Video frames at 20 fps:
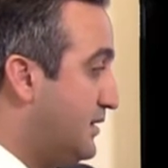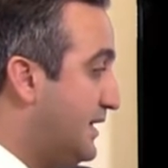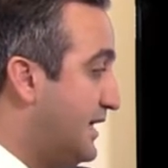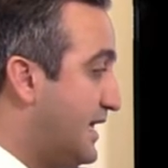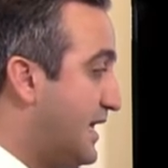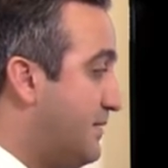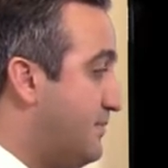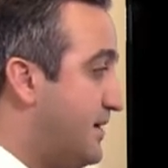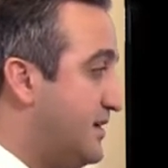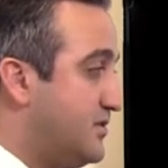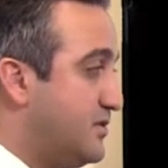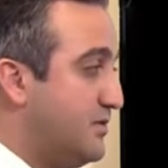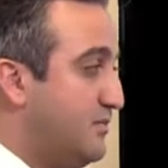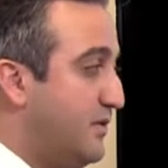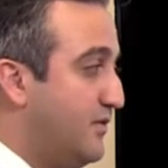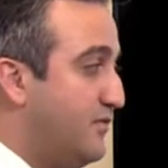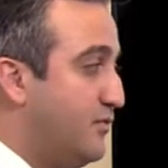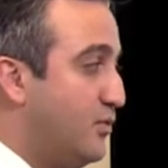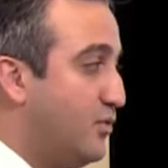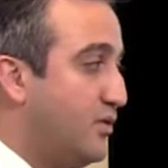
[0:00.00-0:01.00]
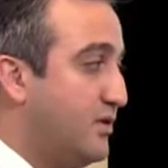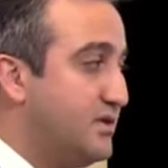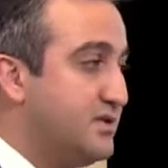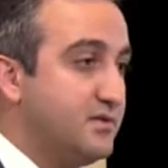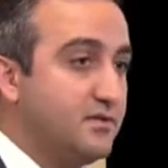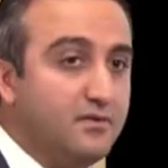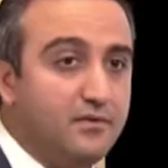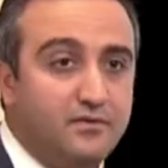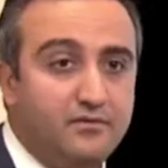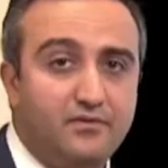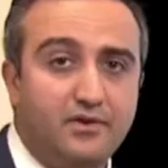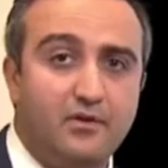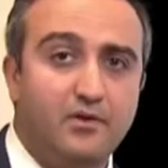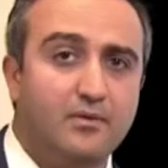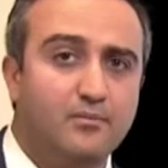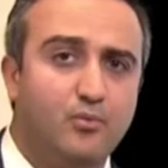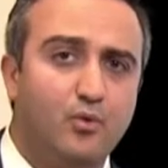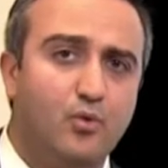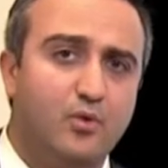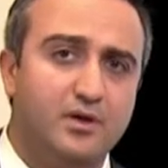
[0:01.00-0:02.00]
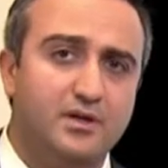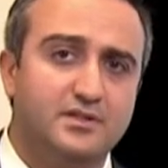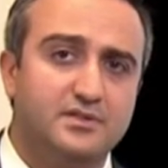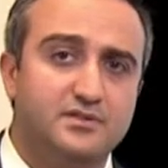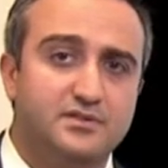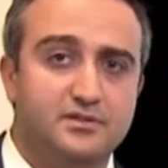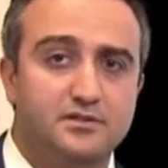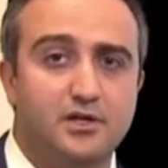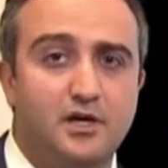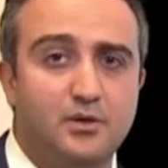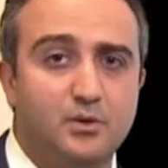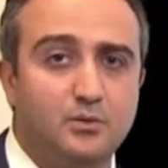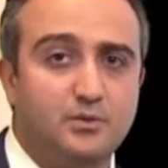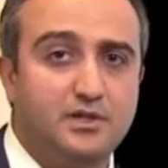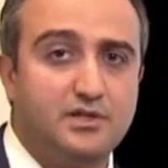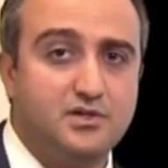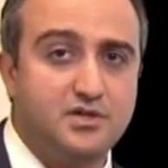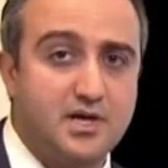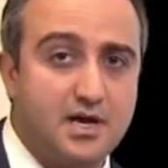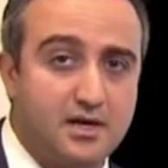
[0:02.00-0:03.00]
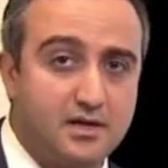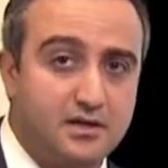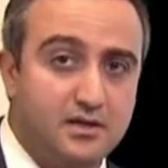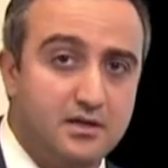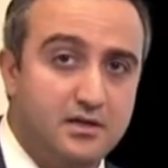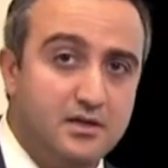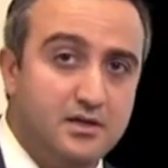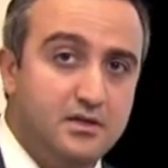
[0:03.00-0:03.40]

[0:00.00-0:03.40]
like I mentioned before, it's very important to not only check